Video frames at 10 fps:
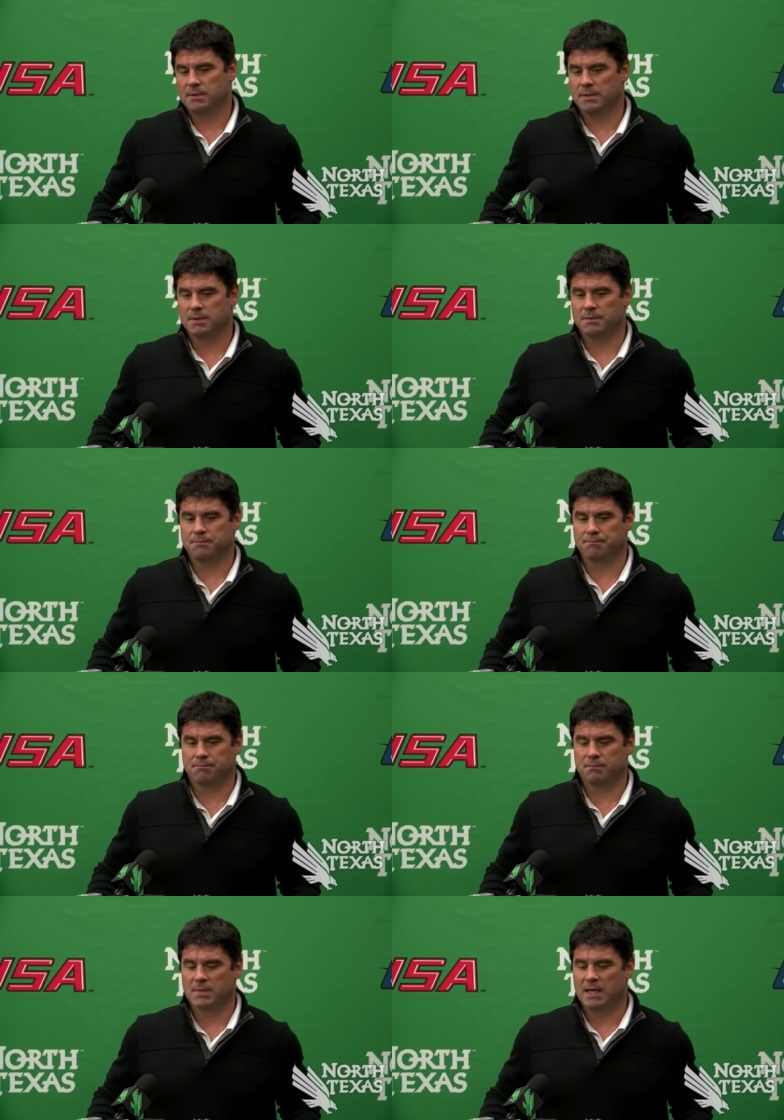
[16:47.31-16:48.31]

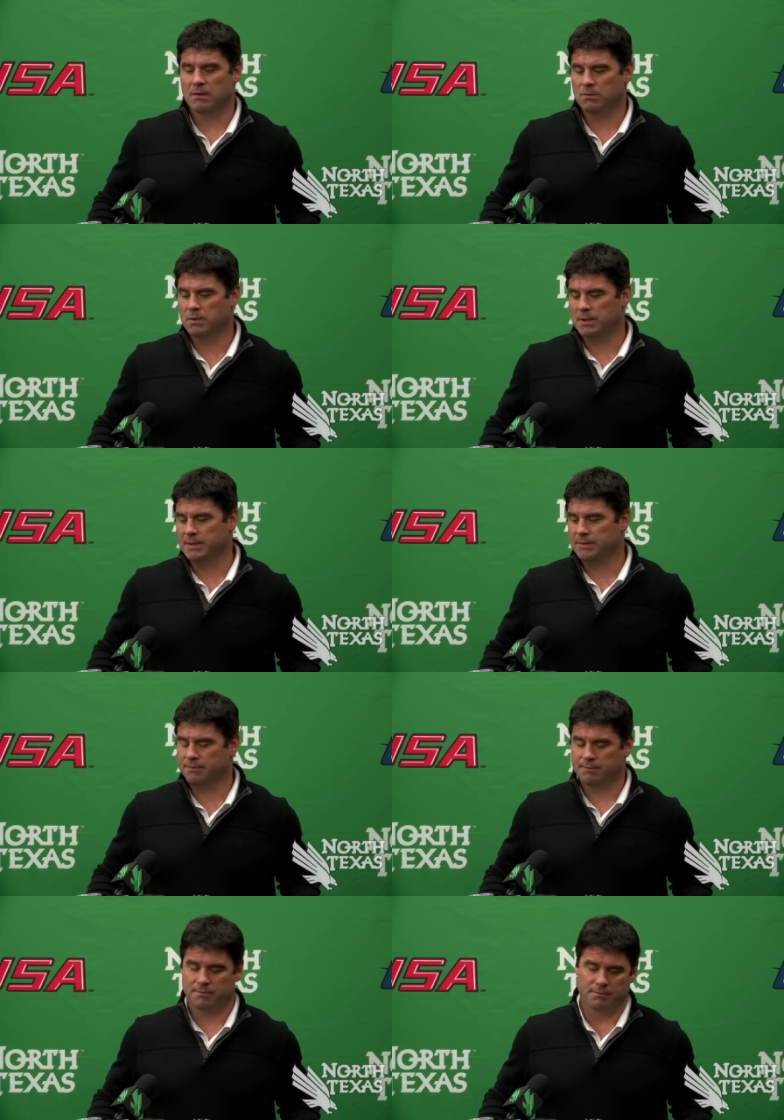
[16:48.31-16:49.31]
um, I don't really
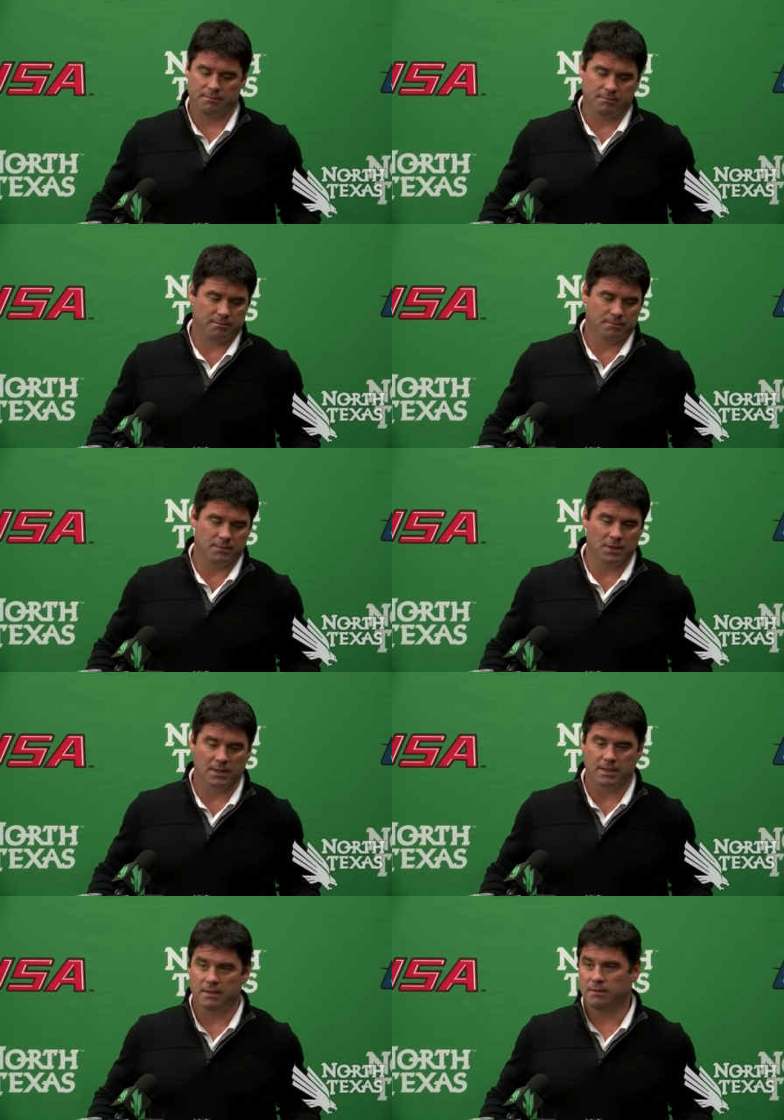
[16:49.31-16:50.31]

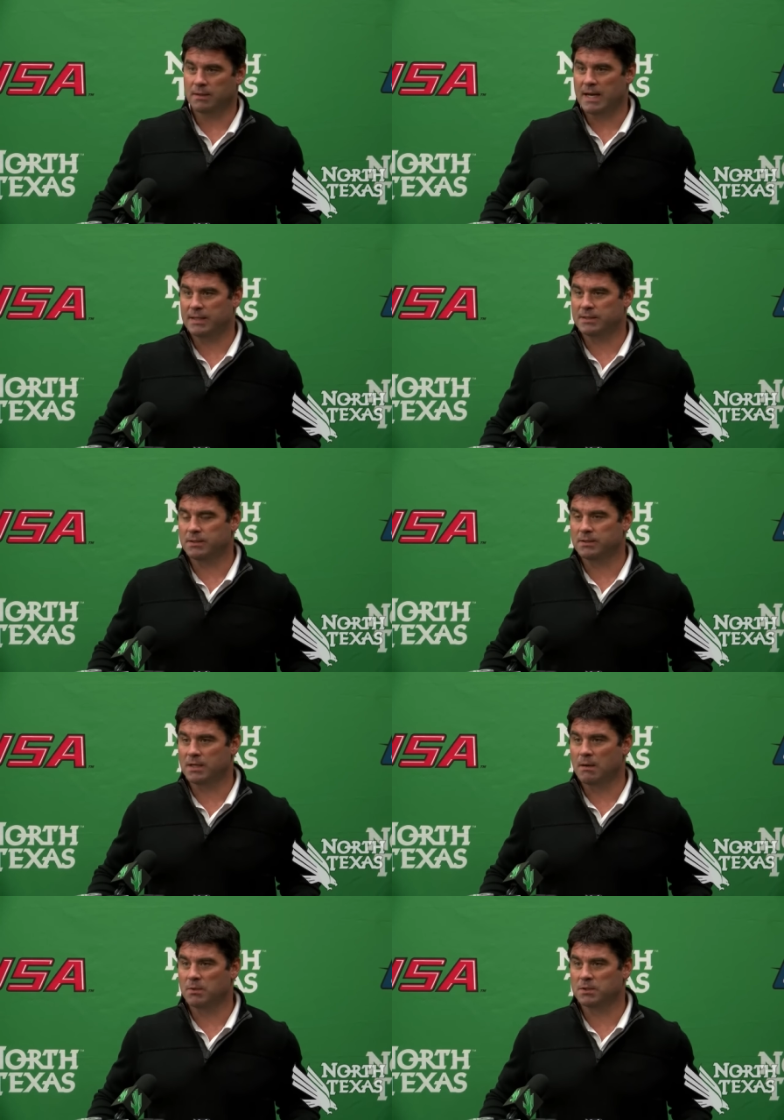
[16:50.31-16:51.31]
look at last year's
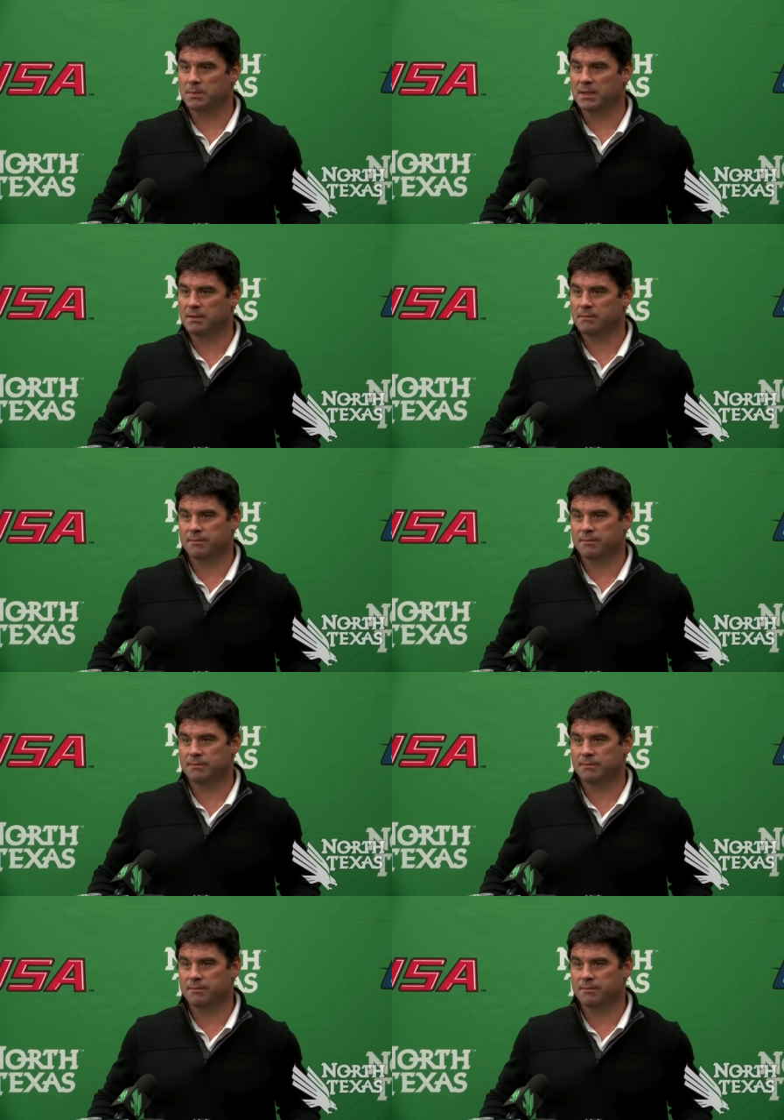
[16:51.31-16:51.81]
numbers, but